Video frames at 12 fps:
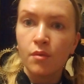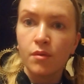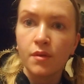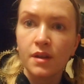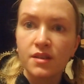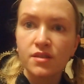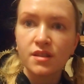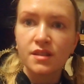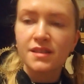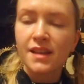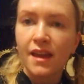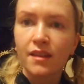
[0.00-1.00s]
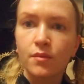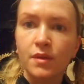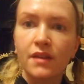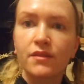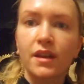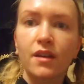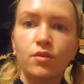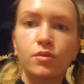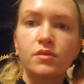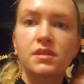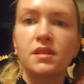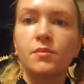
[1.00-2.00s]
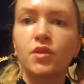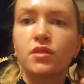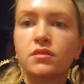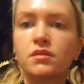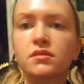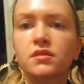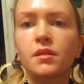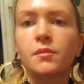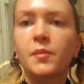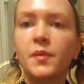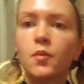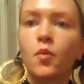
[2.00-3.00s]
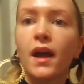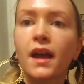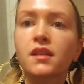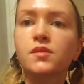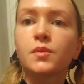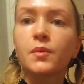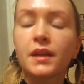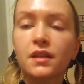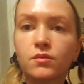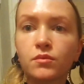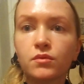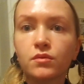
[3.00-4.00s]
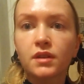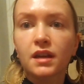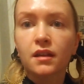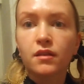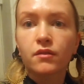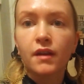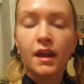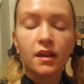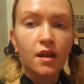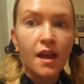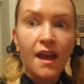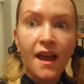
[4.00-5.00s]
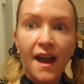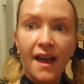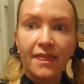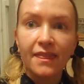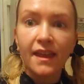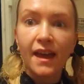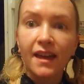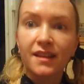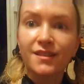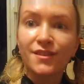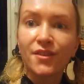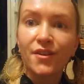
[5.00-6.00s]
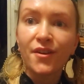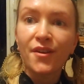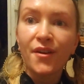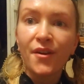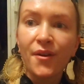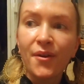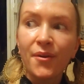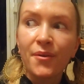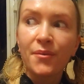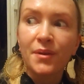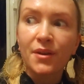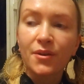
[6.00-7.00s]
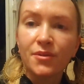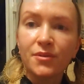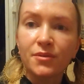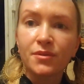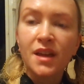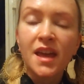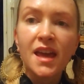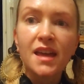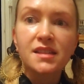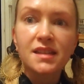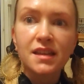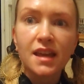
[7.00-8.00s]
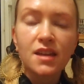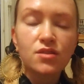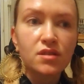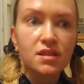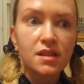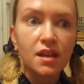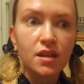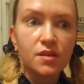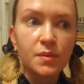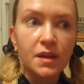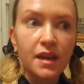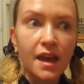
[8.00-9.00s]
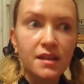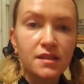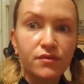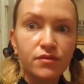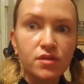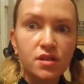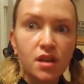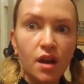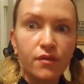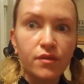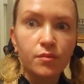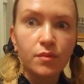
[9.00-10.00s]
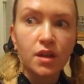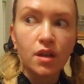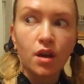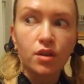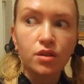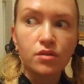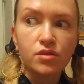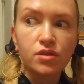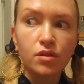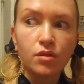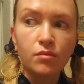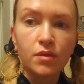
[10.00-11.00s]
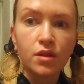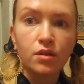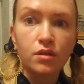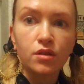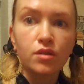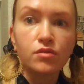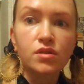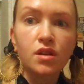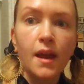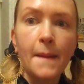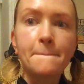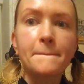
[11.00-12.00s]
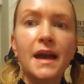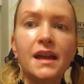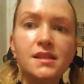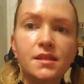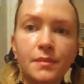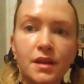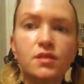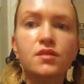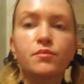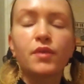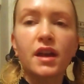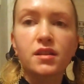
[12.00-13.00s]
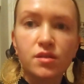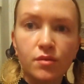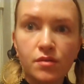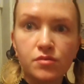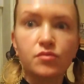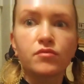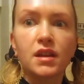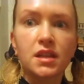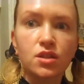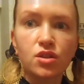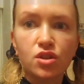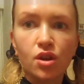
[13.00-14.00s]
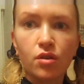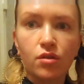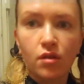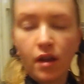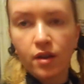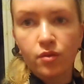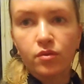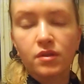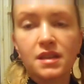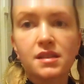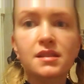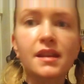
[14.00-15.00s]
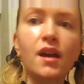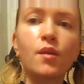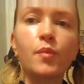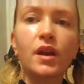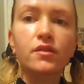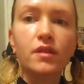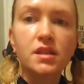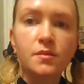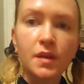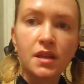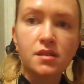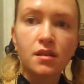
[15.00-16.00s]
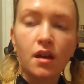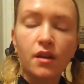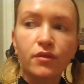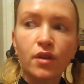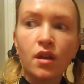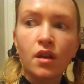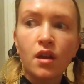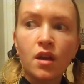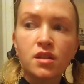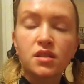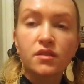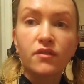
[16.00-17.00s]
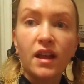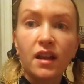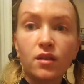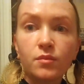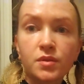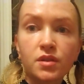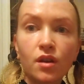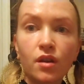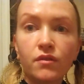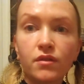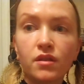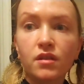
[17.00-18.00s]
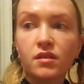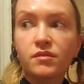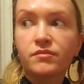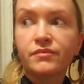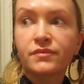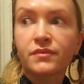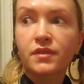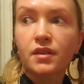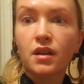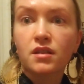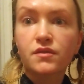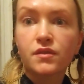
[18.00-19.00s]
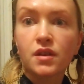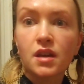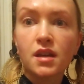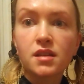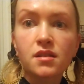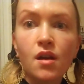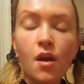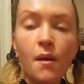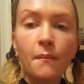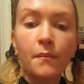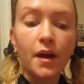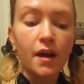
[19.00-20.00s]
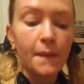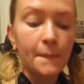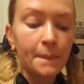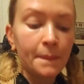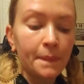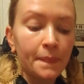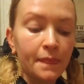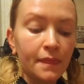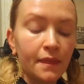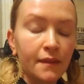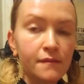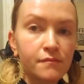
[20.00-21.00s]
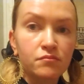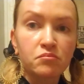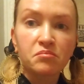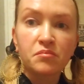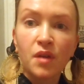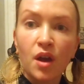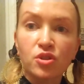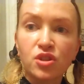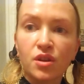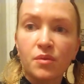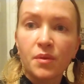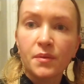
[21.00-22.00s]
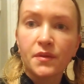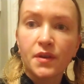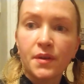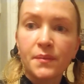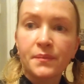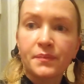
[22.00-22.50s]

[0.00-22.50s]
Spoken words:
So, we were literally just saying that we never get hauls anymore. Sorry, I'm a bit wet because we went walking in the rain. And then we got a haul. It's interesting because we get different stuff than we are used to. We're used to like mass amounts of bread. So I was all ready to show you like all these stale bread recipes that I've developed over the last few years. But I'll show you what we've got.